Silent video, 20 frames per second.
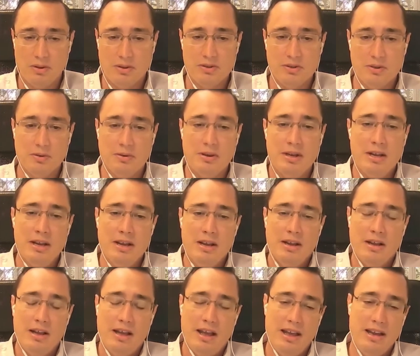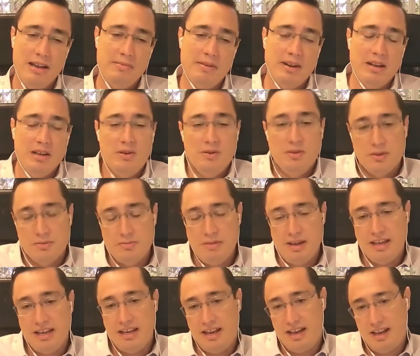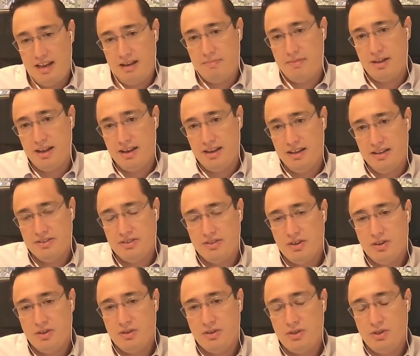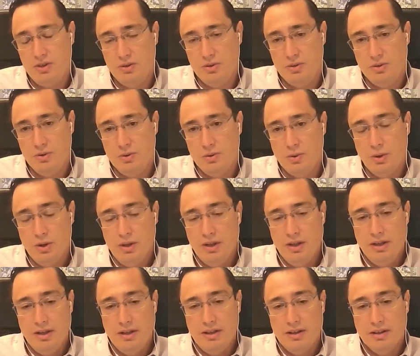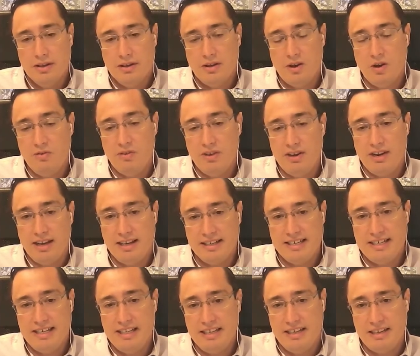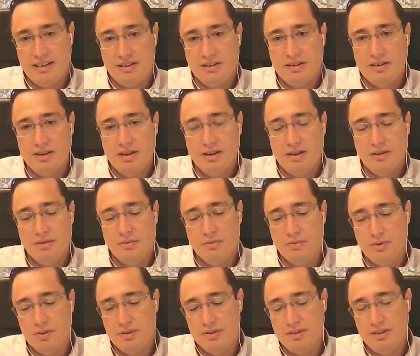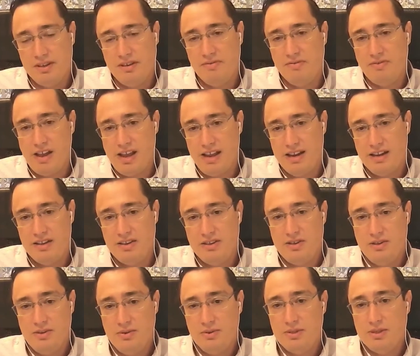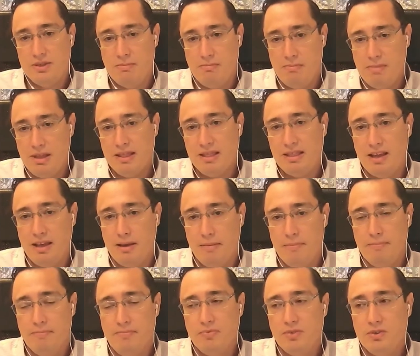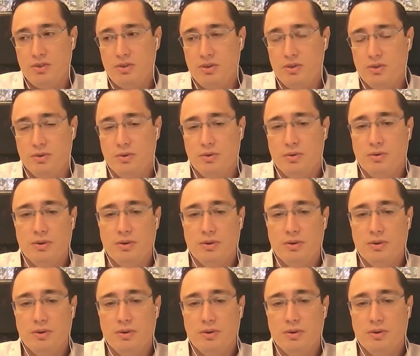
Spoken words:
So anybody who is making antibodies to COVID-19 was invited to submit them to